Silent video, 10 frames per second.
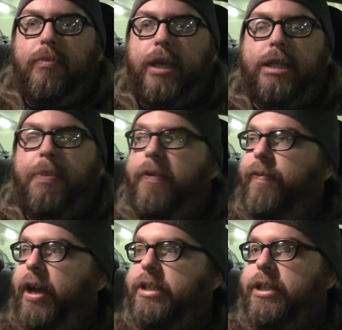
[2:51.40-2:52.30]
It's
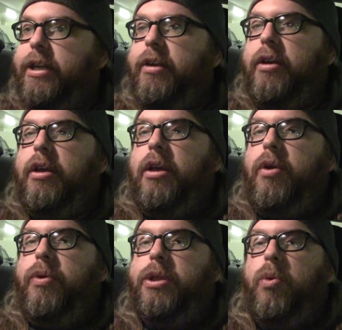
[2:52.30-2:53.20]
perfection
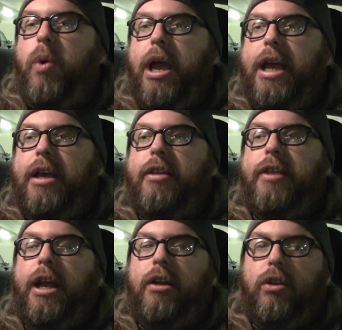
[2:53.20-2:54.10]
with the way
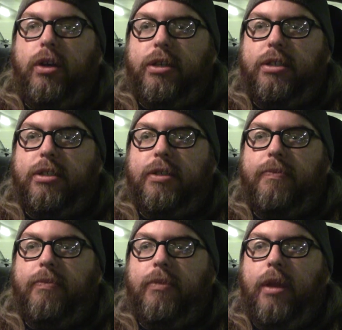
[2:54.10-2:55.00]
that it looks
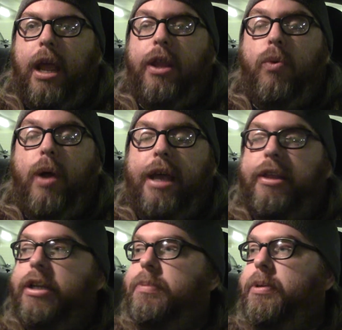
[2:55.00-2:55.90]
and the way
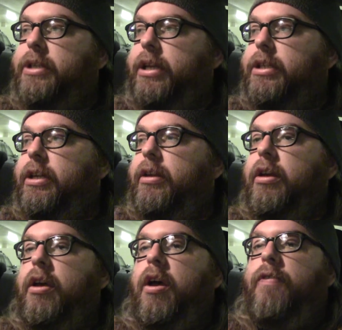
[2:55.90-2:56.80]
that it's presented
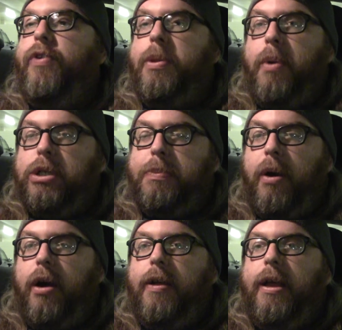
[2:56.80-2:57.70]
for the most
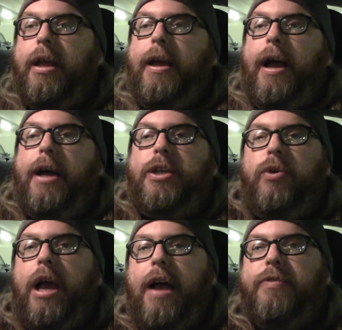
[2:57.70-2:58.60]
part. I
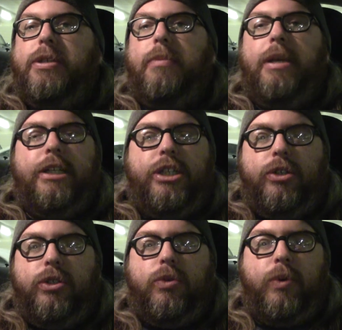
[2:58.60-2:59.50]
do have some
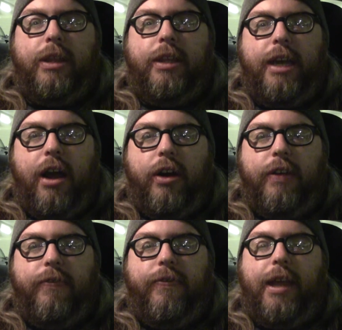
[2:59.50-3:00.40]
issues with the
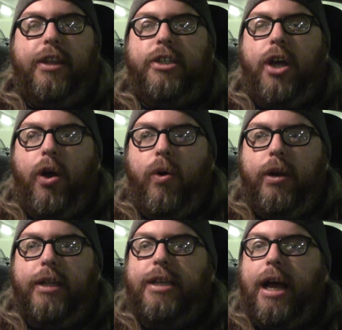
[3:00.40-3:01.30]
narrative and the tone at